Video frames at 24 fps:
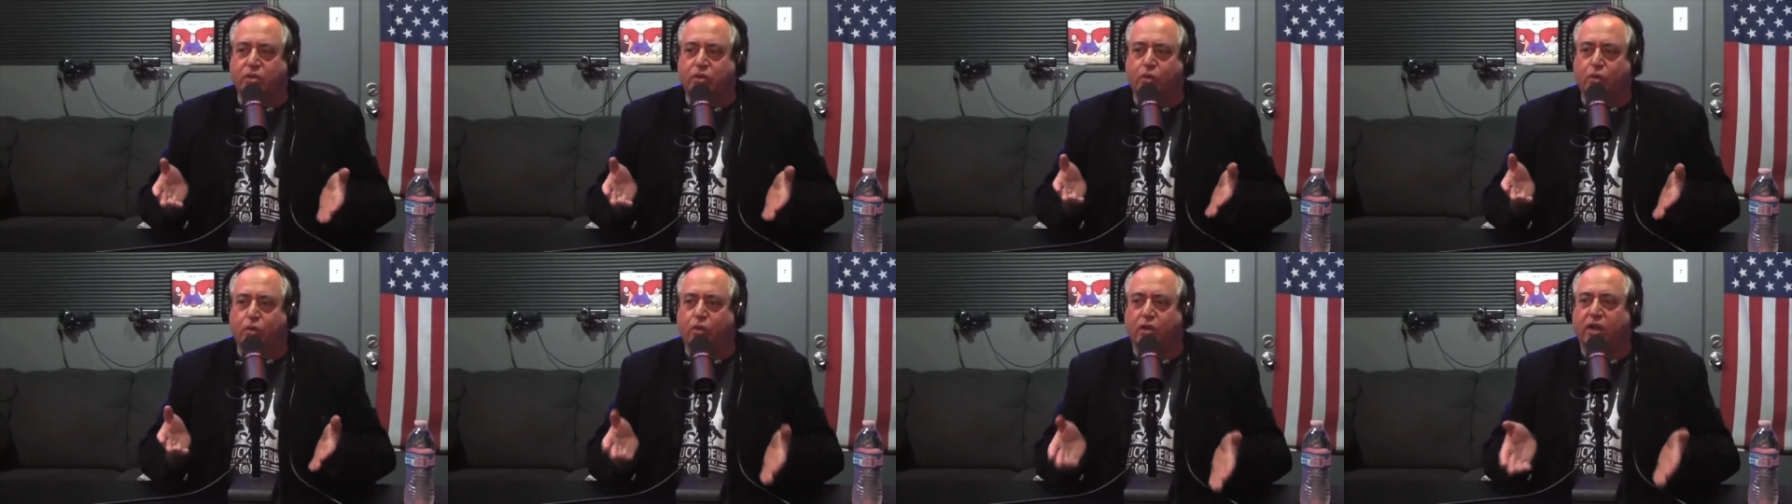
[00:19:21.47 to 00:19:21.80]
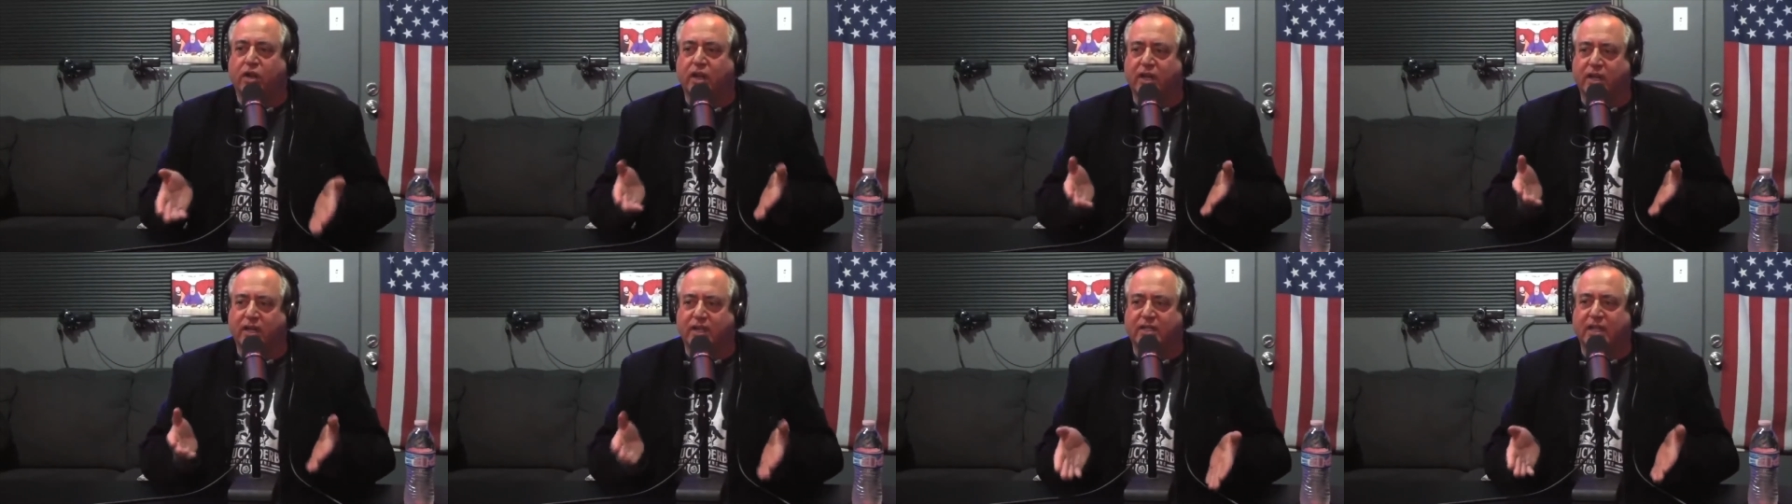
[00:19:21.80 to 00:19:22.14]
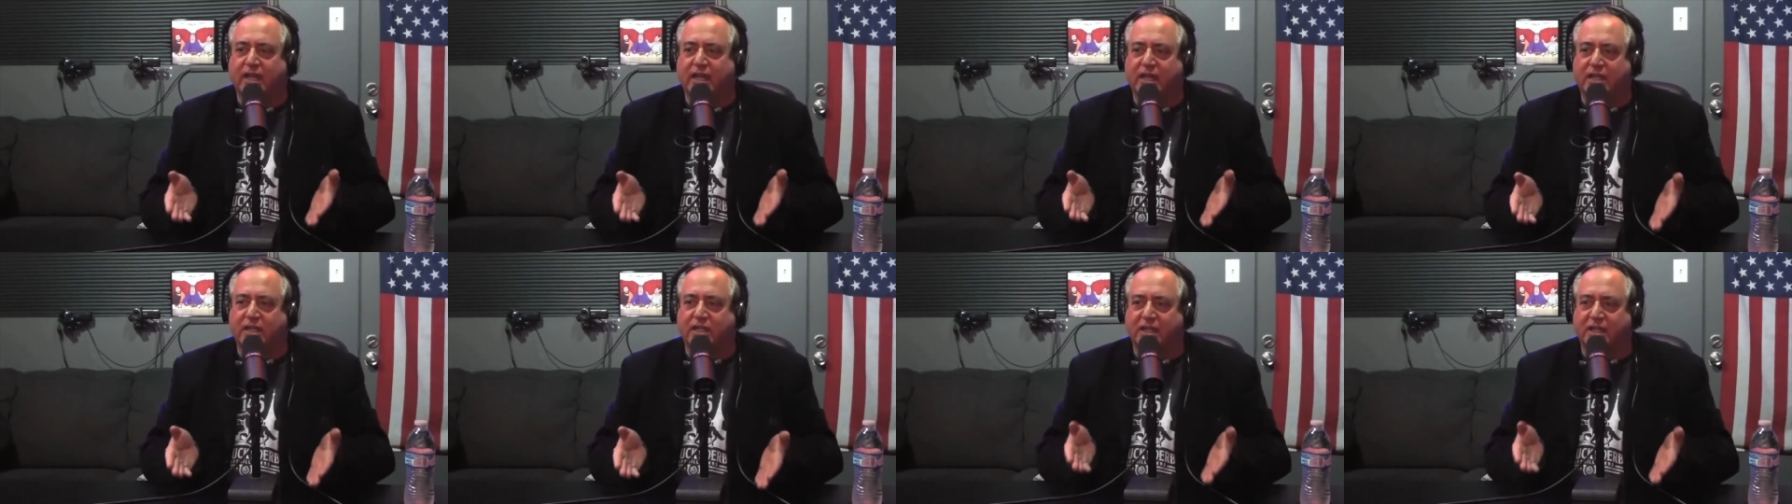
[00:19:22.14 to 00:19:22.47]

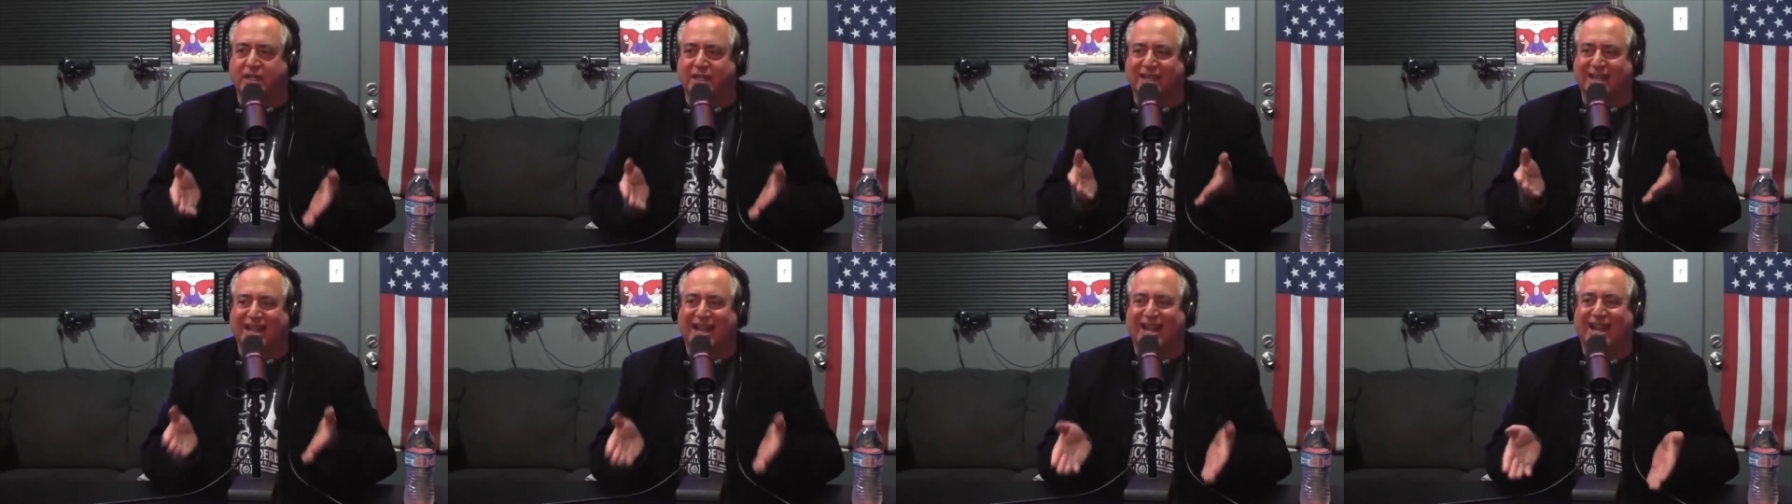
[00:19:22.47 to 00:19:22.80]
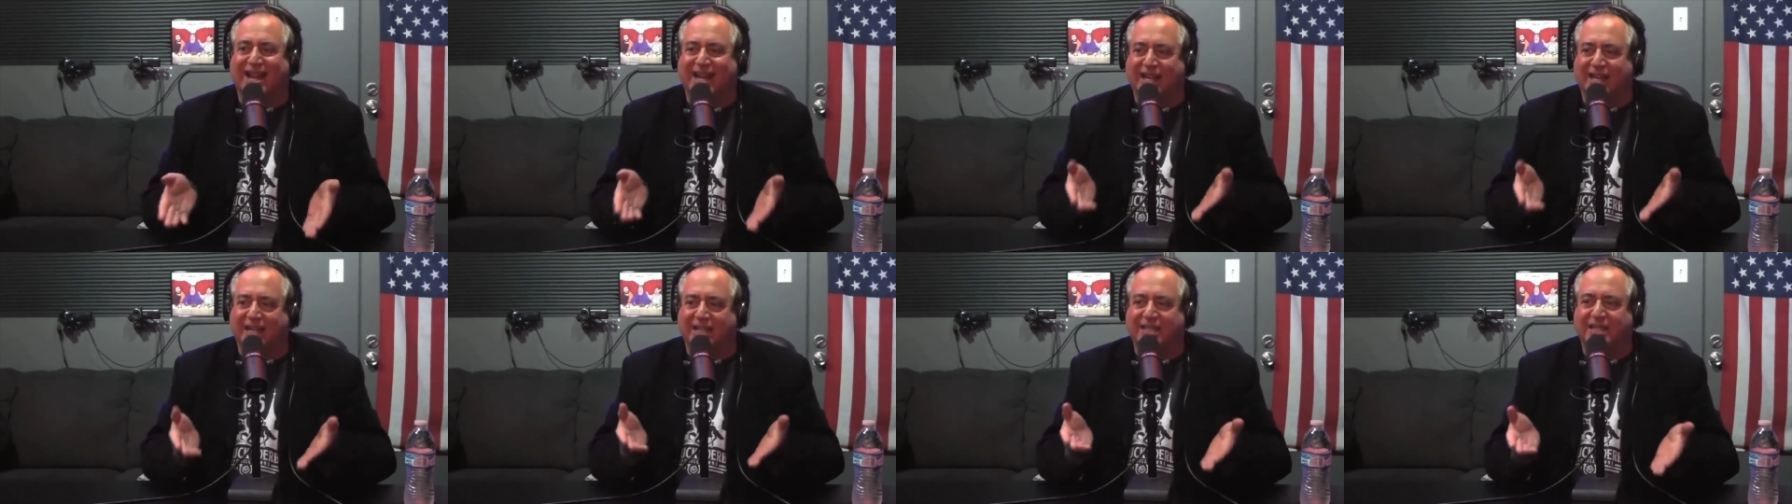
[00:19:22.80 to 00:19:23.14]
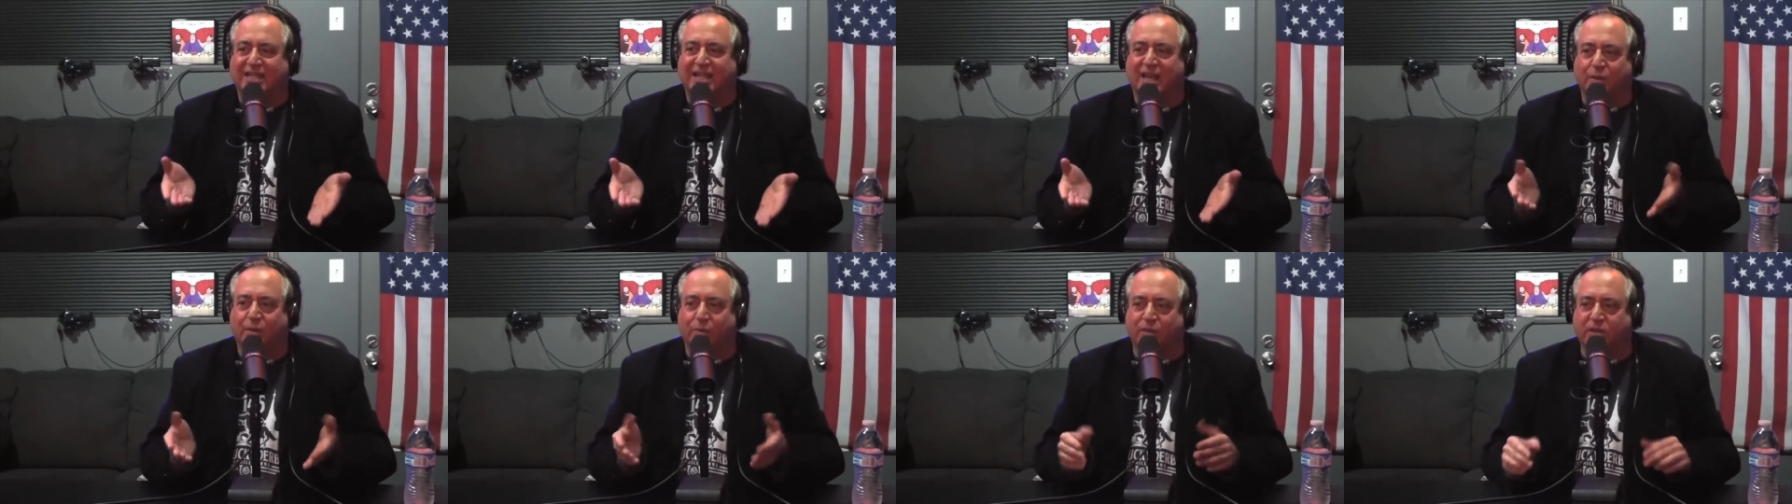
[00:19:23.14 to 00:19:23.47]
organization lie and
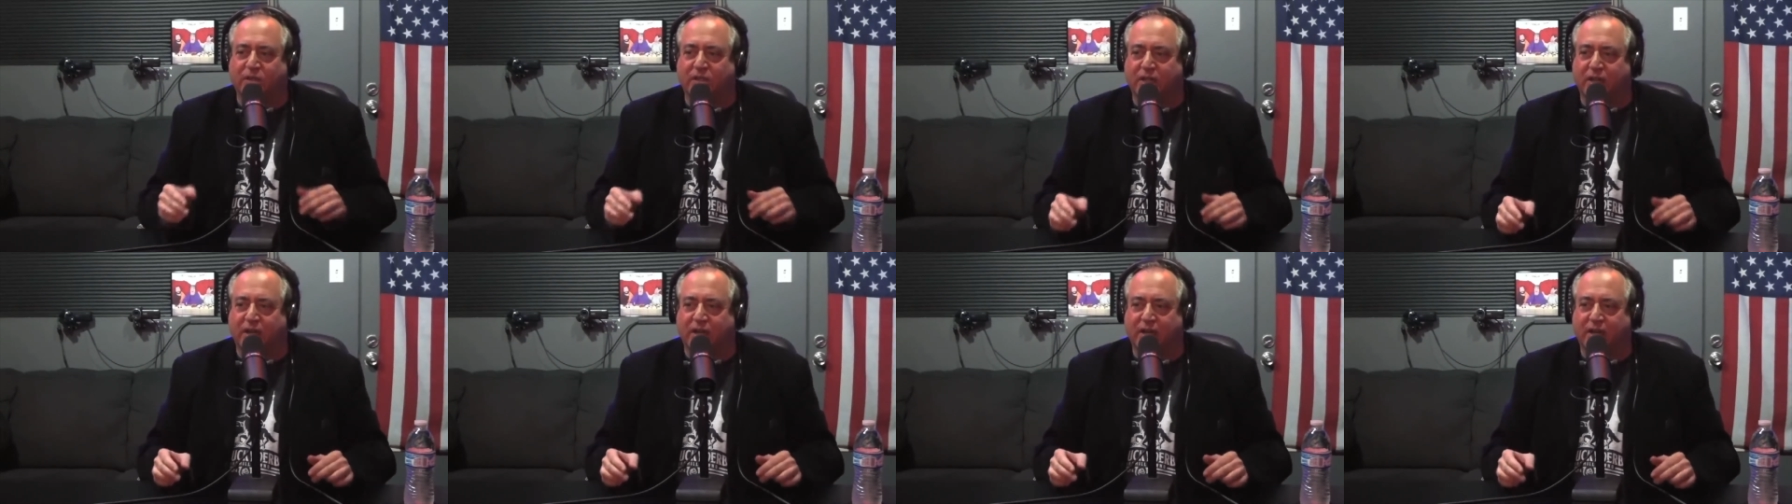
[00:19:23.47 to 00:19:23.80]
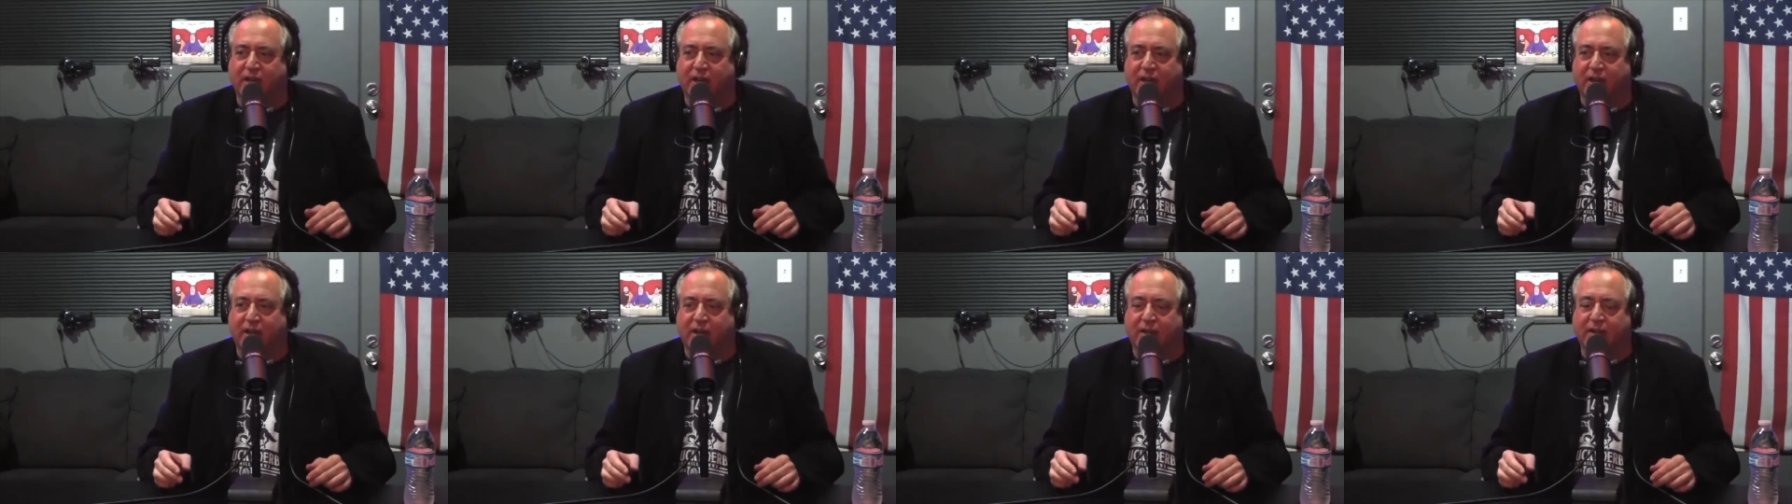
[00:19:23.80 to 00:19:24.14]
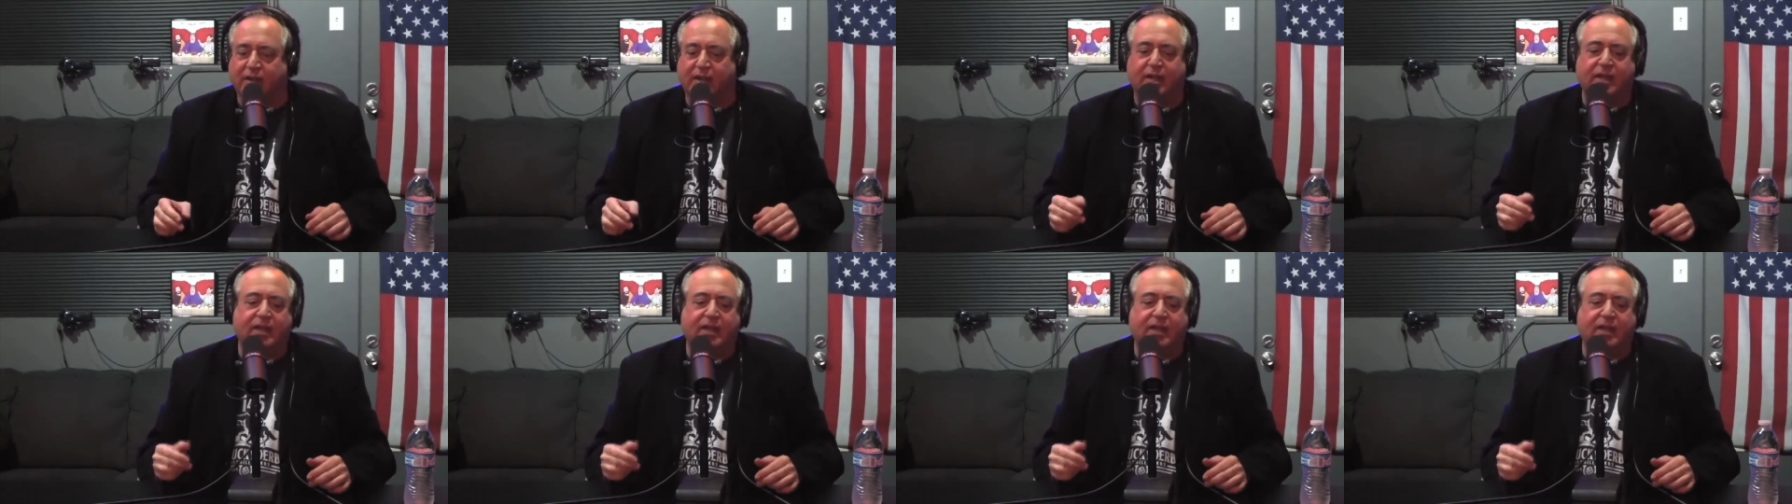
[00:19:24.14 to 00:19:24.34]
say it wasn't on the air?